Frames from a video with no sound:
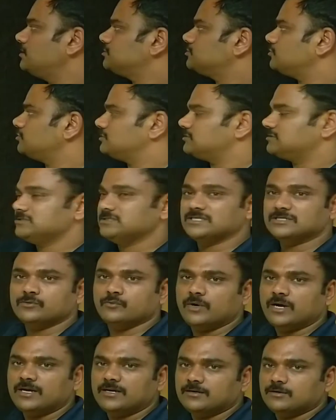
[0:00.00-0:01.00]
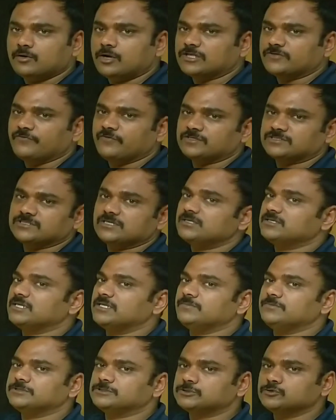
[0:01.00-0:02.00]
So that one cross-functional
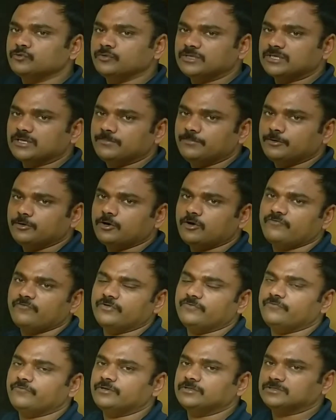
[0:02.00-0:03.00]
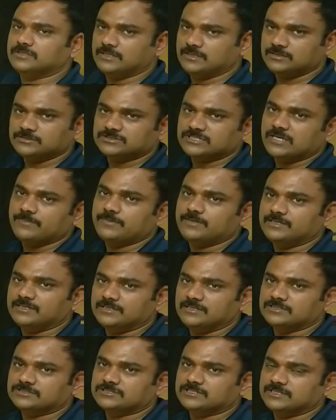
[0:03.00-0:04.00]
team is doing a bit of everything
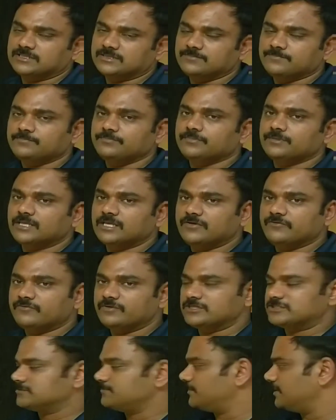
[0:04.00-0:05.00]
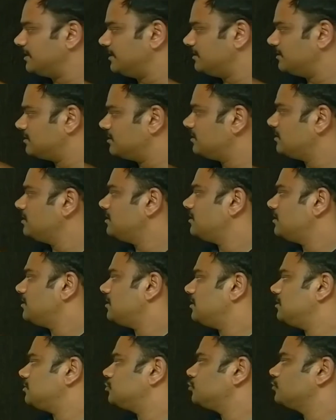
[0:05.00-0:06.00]
simultaneously every sprint
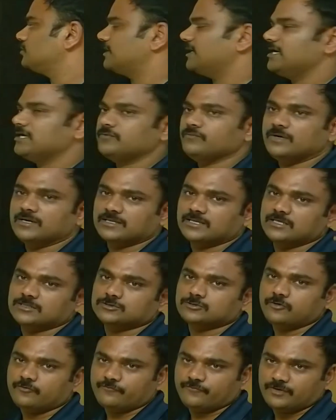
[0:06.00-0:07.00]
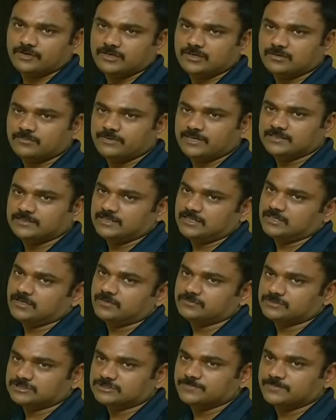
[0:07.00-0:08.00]
to create working software by the
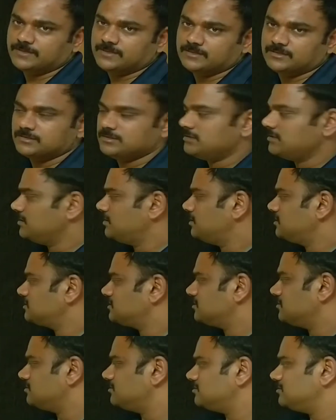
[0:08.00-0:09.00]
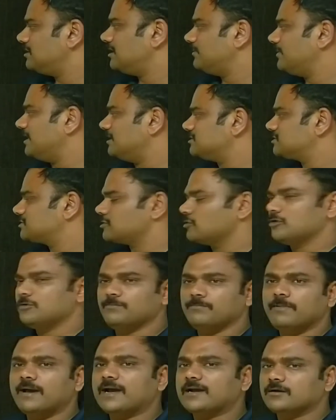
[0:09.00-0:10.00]
end of the sprint. So I
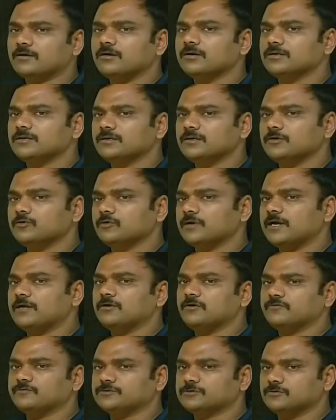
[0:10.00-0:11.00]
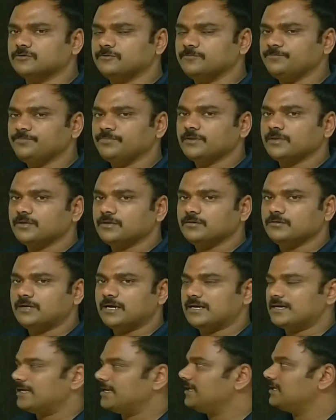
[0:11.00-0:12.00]
showed backlog here to kind of show,
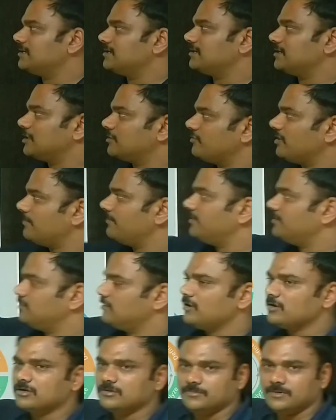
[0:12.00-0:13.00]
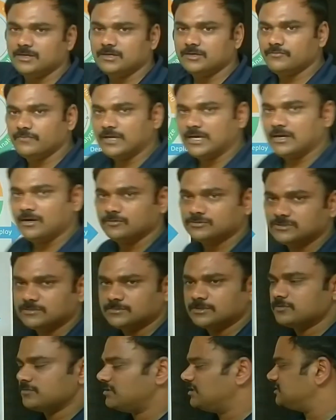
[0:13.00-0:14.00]
unlike a requirement document, we have
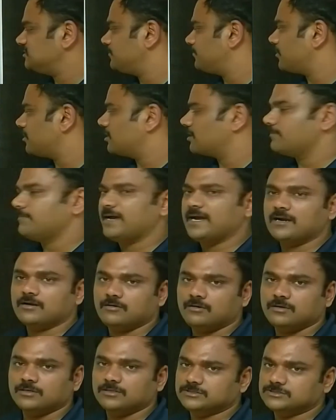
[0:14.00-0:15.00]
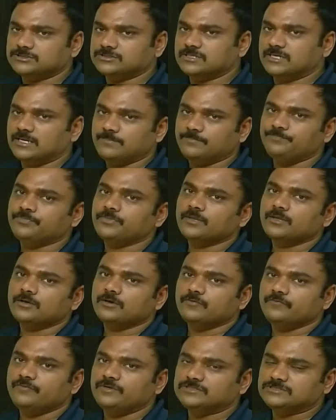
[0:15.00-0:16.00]
something called as product backlog in Scrum,
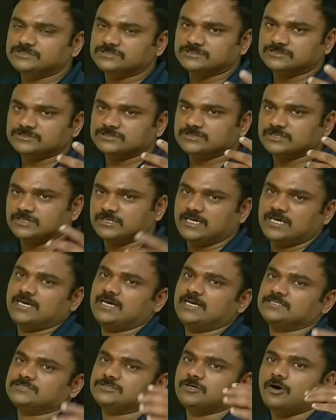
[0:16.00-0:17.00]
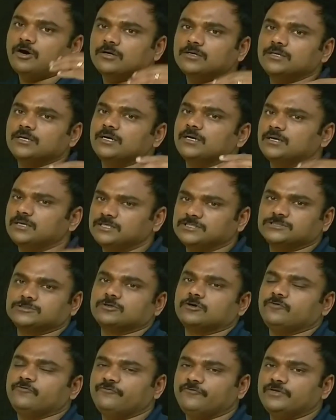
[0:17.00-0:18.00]
which has ordered
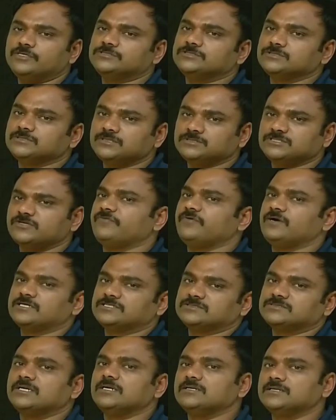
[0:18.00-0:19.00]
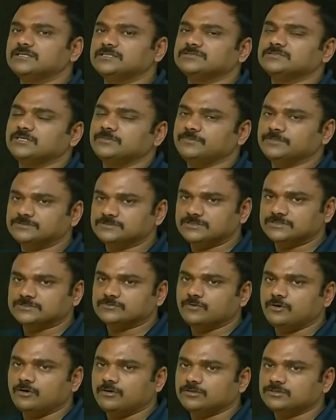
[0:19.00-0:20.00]
list of features or functionalities that
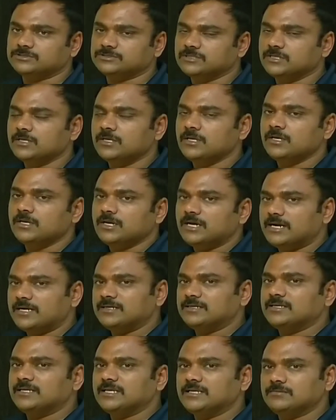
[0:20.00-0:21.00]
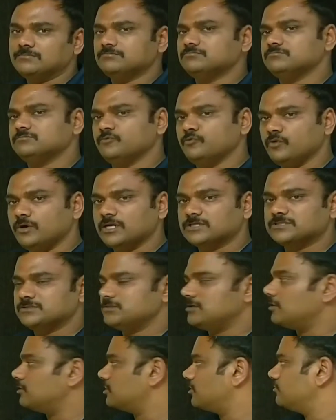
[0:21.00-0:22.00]
business wants, and team
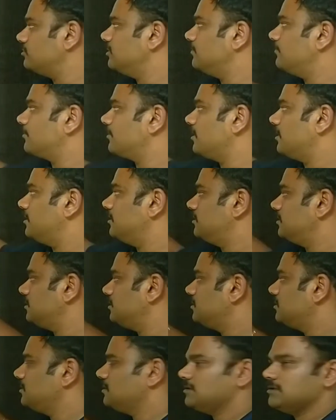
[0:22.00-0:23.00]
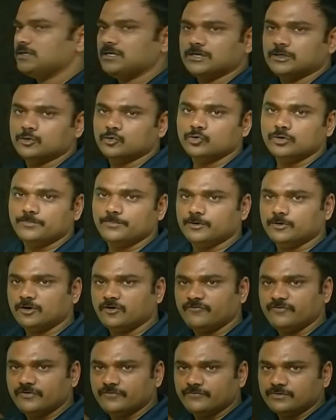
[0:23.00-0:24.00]
works in the order of the priority and do a bit
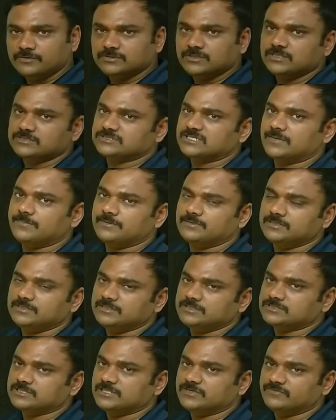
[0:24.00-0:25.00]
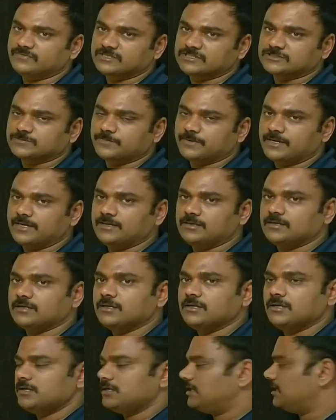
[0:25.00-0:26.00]
of everything simultaneously every
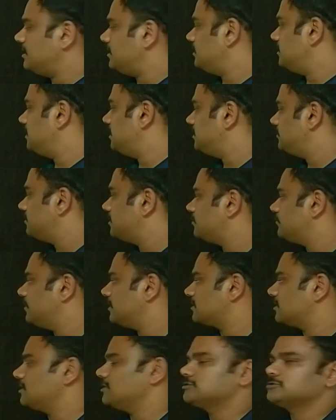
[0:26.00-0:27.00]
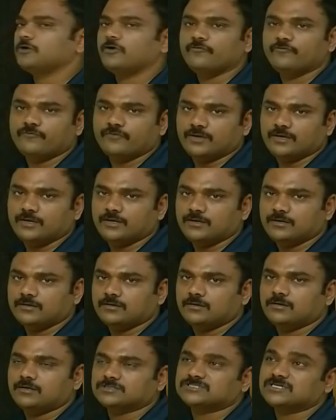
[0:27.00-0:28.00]
sprint and deliver working
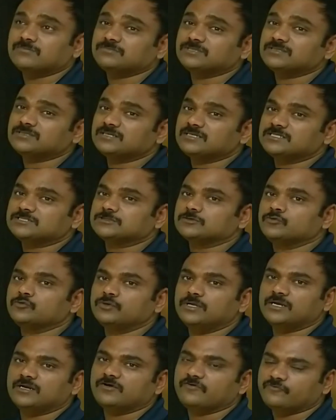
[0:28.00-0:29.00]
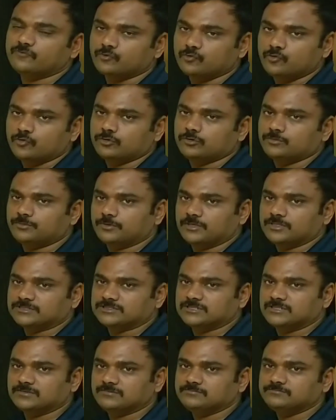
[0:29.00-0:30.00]
software or something that is good enough to go to
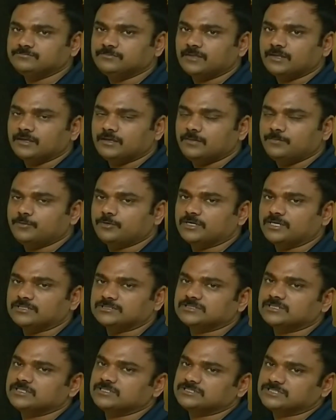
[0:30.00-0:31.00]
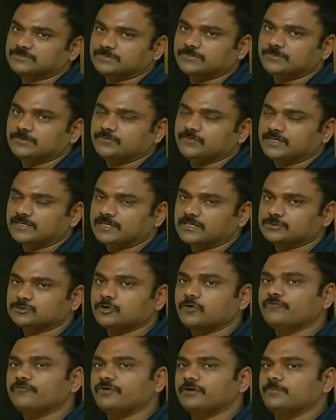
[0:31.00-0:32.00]
production, a potentially shippable working
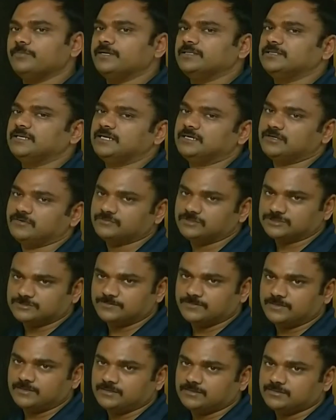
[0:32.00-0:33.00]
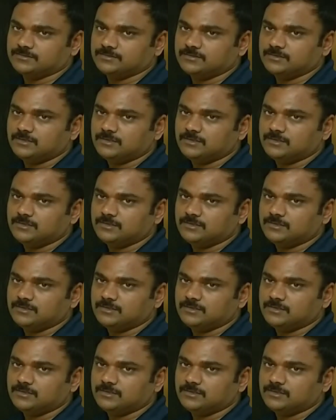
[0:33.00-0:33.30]
software by the end of the sprint.